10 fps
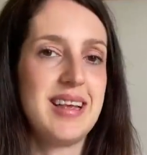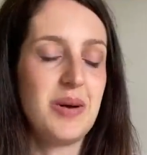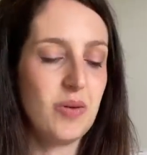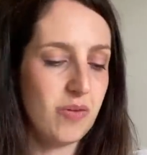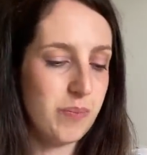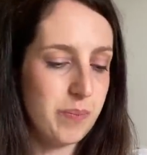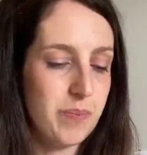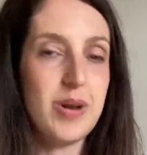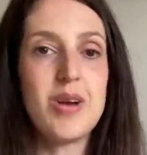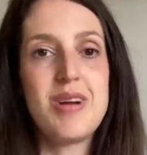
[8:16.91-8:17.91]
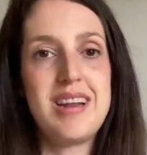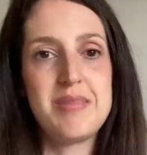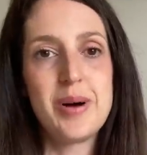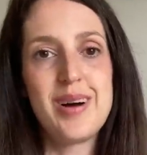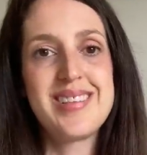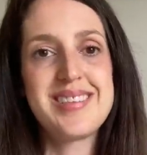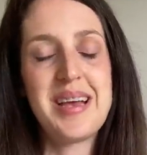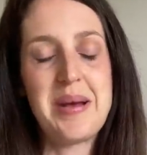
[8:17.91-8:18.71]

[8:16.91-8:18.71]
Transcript: it'll look really smart.